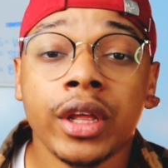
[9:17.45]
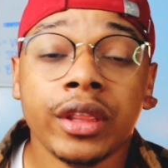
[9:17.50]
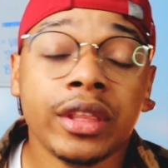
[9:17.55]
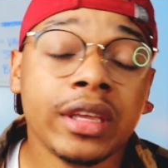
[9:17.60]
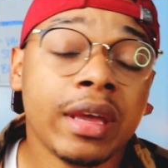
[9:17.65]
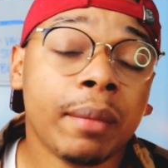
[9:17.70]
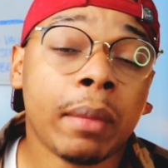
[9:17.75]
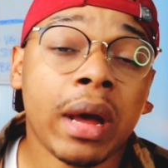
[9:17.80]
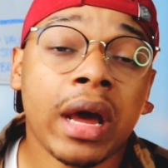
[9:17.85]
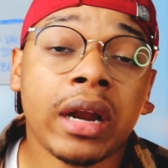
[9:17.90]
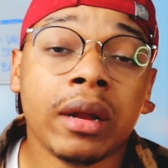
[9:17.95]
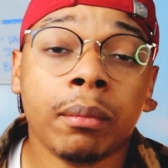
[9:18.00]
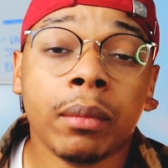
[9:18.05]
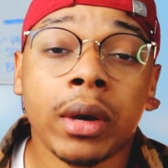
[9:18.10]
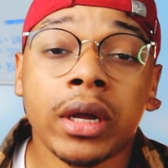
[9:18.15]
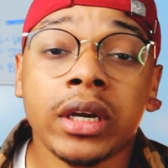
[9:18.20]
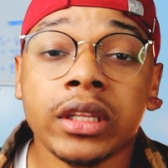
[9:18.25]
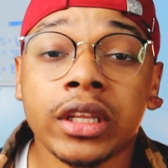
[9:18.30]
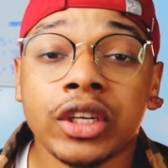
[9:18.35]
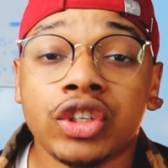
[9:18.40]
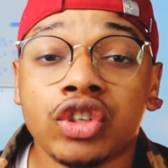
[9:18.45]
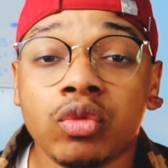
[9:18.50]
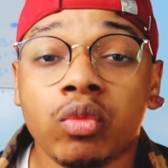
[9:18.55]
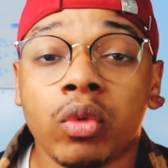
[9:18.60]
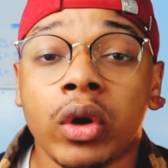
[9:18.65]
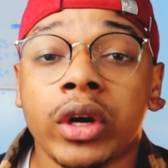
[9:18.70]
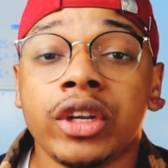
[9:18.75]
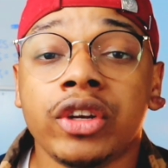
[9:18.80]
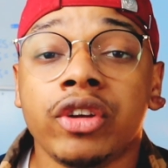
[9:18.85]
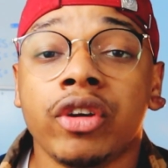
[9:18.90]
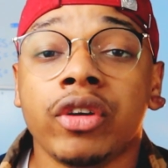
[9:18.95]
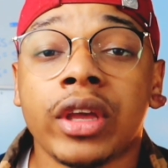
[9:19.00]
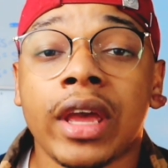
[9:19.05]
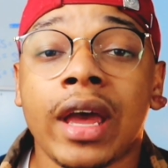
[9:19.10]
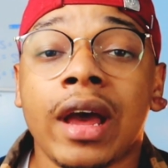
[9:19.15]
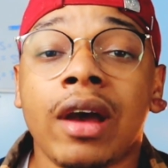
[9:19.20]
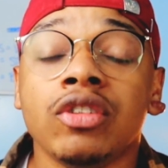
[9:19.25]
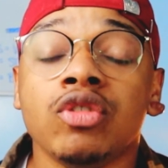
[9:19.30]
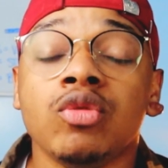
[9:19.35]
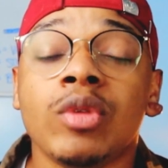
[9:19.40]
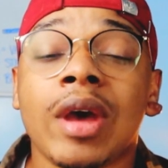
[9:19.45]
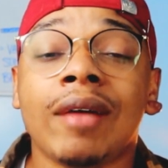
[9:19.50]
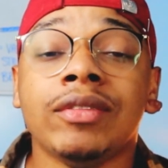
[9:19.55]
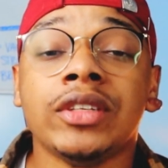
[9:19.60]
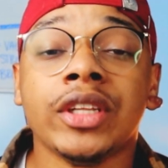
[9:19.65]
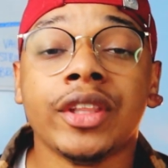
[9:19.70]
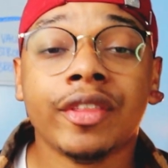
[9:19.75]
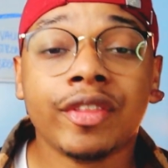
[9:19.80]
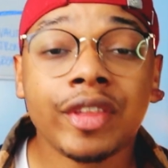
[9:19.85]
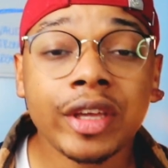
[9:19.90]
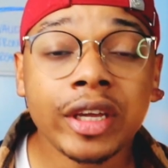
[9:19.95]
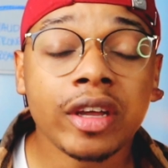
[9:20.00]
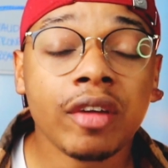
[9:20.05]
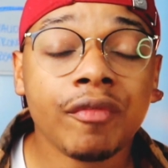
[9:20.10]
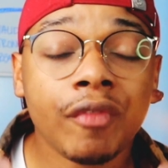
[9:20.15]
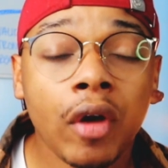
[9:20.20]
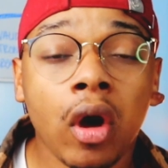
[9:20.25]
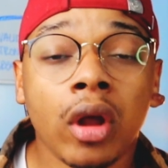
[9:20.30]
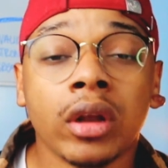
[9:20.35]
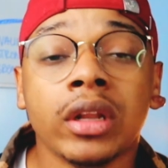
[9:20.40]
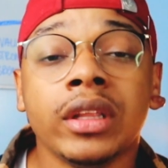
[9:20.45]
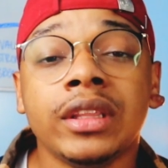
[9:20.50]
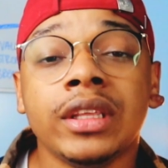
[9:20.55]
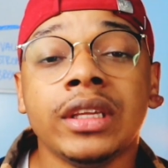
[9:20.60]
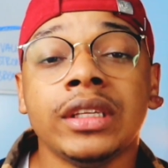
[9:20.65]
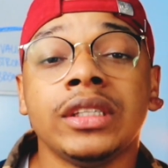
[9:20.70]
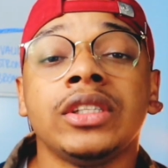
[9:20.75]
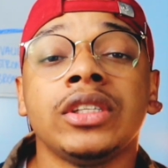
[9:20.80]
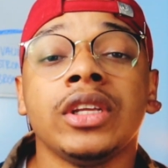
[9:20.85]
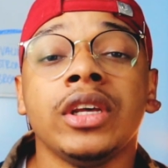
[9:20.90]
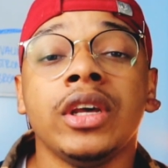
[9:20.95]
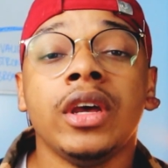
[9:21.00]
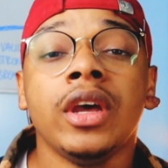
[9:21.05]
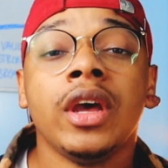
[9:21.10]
the amount of money that you want in your account, you have to think of all of this.